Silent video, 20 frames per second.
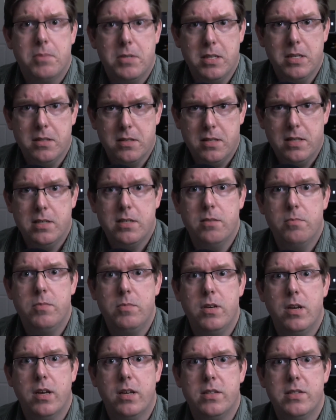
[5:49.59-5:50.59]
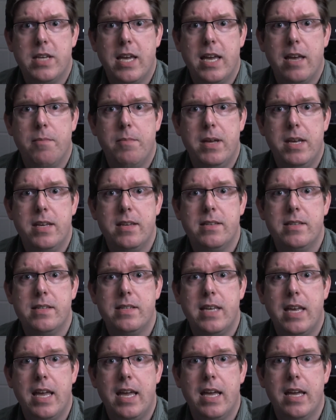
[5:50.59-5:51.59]
Since this exam
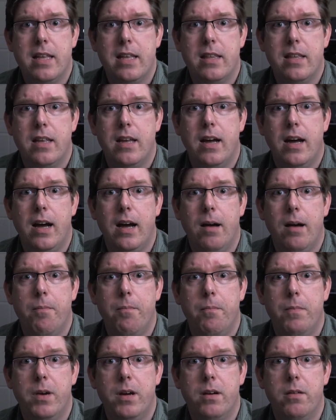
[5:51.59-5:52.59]
is an um,